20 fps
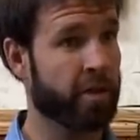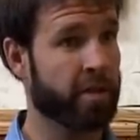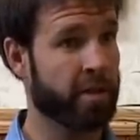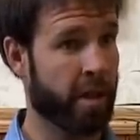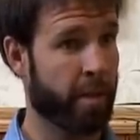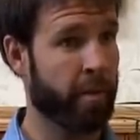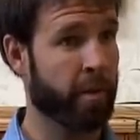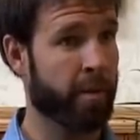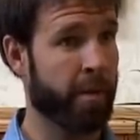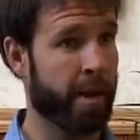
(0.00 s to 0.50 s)
are
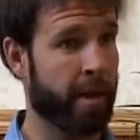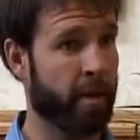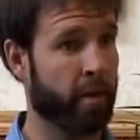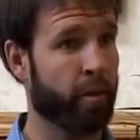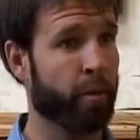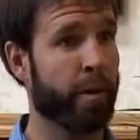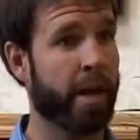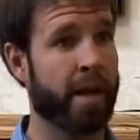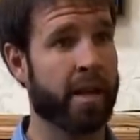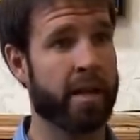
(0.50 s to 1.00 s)

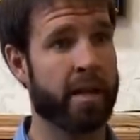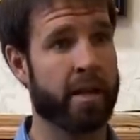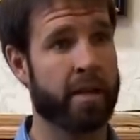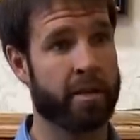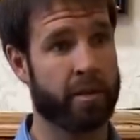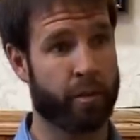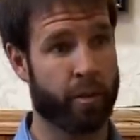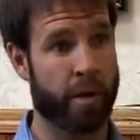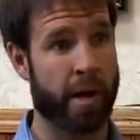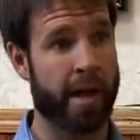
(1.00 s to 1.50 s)
supplemental, red
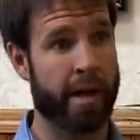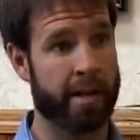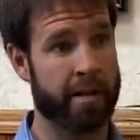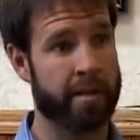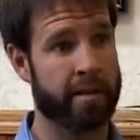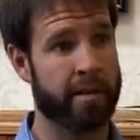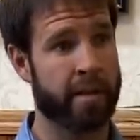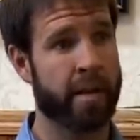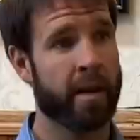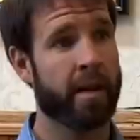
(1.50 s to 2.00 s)
yeast
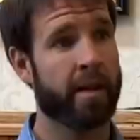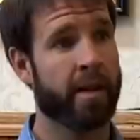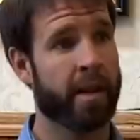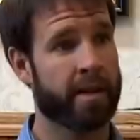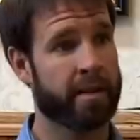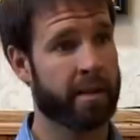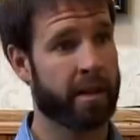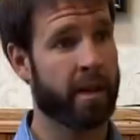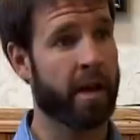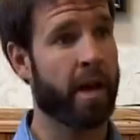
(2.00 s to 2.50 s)
rice,
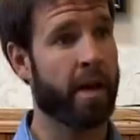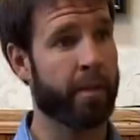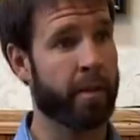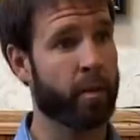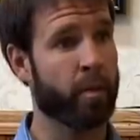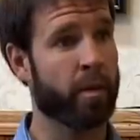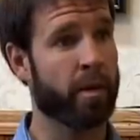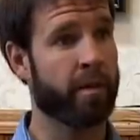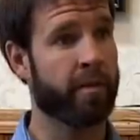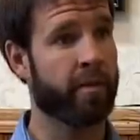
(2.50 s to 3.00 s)
that's a
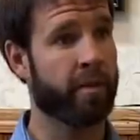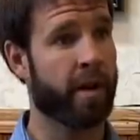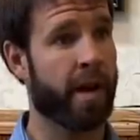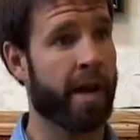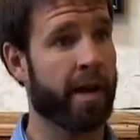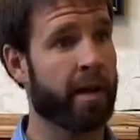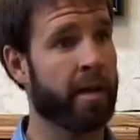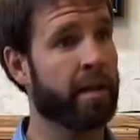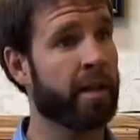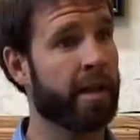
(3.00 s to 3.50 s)
common one for
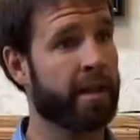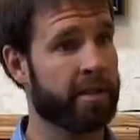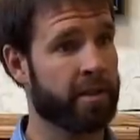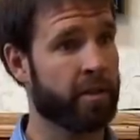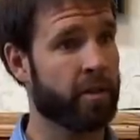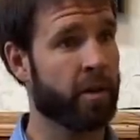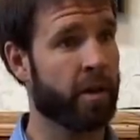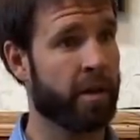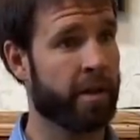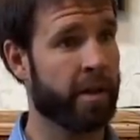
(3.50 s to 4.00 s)
high
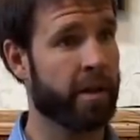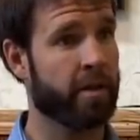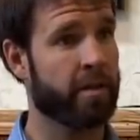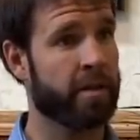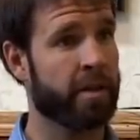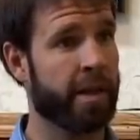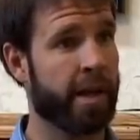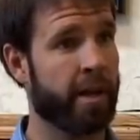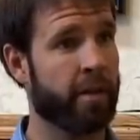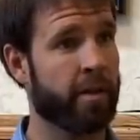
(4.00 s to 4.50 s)
cholesterol that you
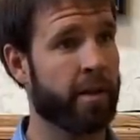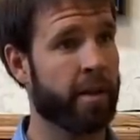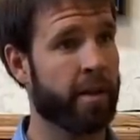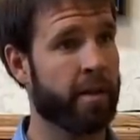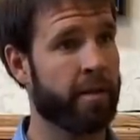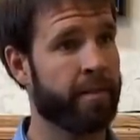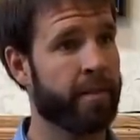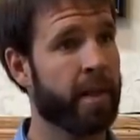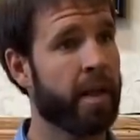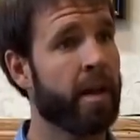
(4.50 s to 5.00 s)
see out
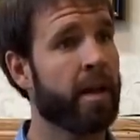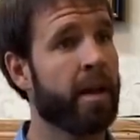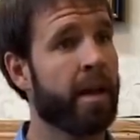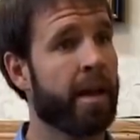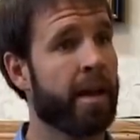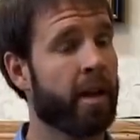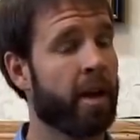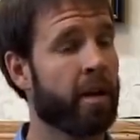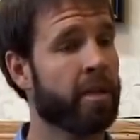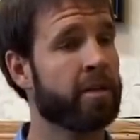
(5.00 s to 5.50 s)
there.
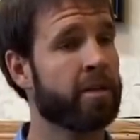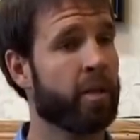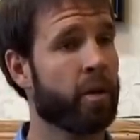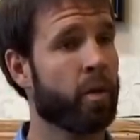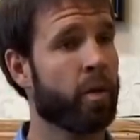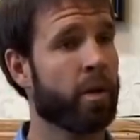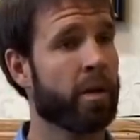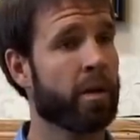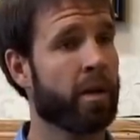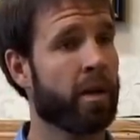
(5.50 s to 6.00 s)
Okay. And also
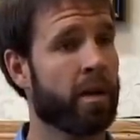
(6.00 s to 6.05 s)
one